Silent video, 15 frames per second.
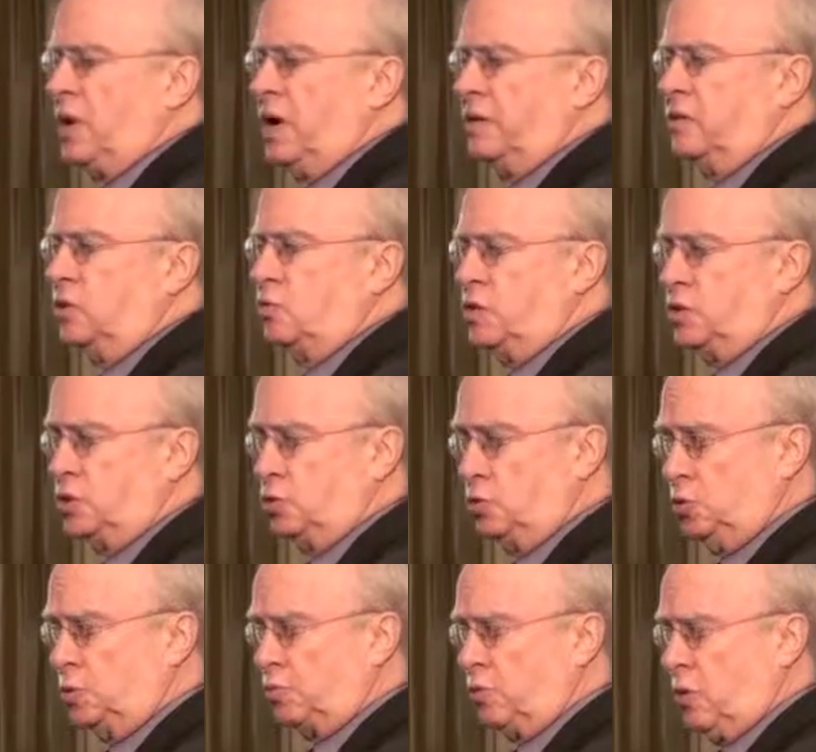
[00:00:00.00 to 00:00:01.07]
by the Green
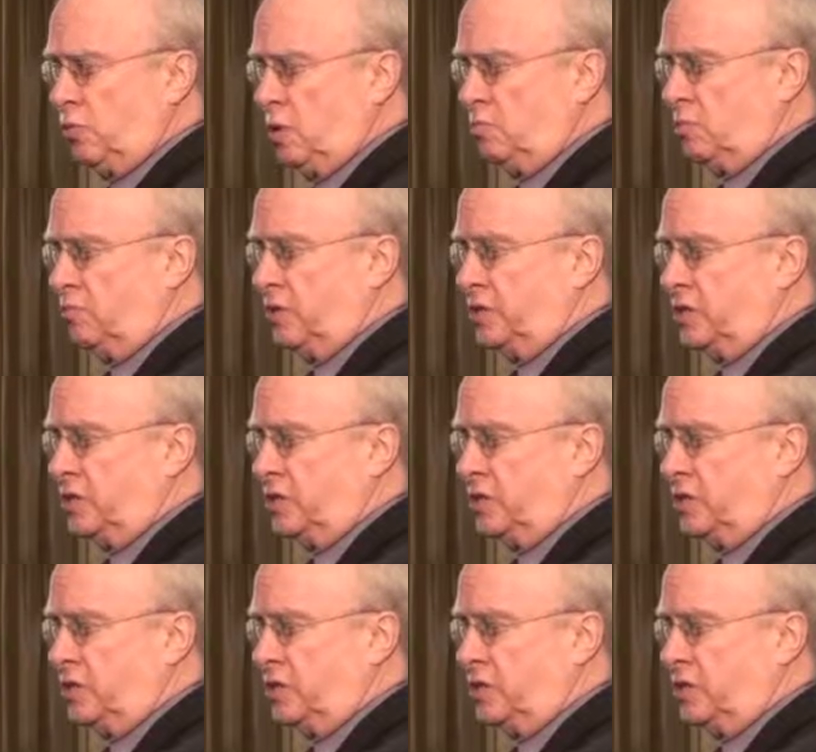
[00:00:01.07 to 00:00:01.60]
Schools Program of